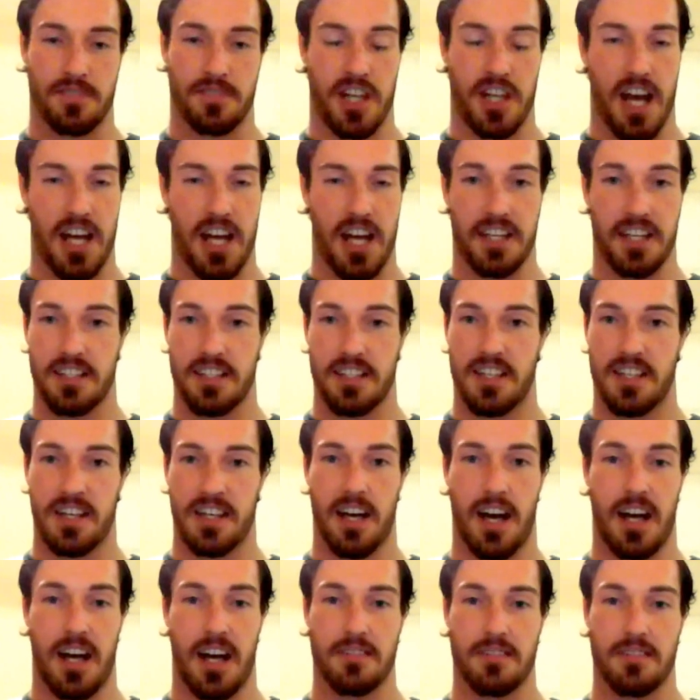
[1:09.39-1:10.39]
jacket, and it
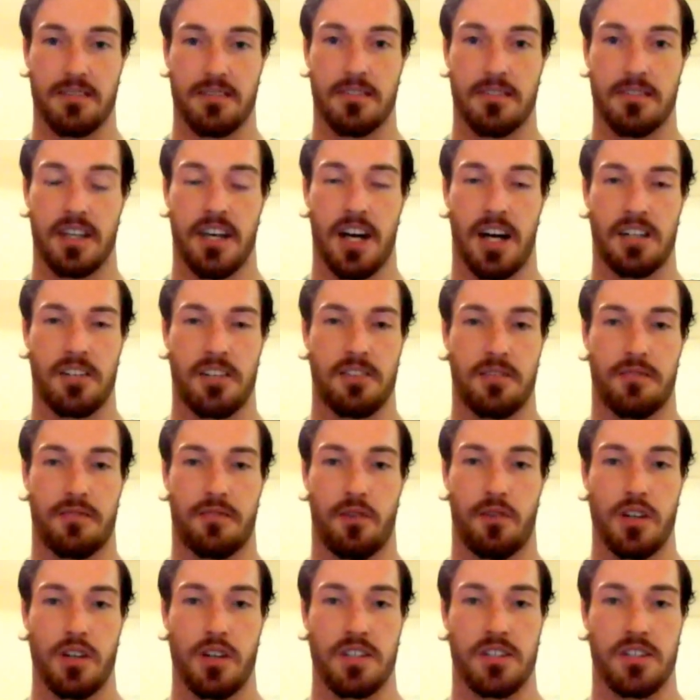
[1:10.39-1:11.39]
got it got into the
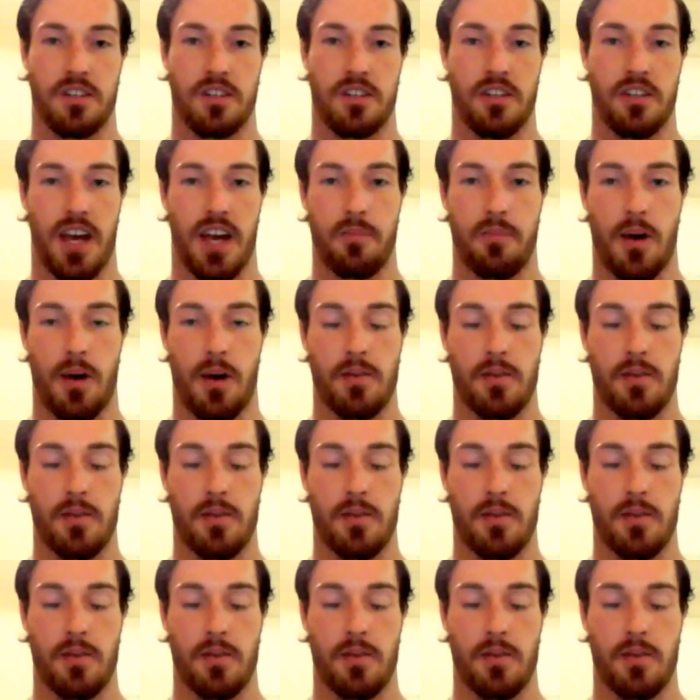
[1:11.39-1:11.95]
forties during the game.